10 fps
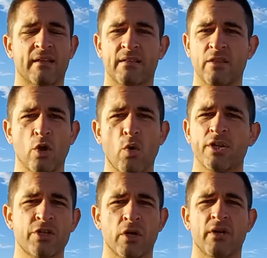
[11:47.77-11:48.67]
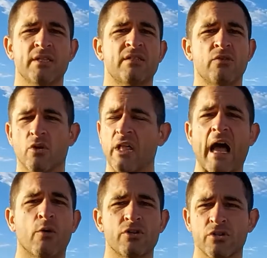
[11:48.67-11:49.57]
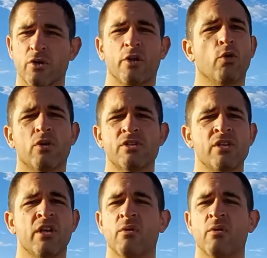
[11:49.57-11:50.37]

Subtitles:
no insurance, not ours, not yours,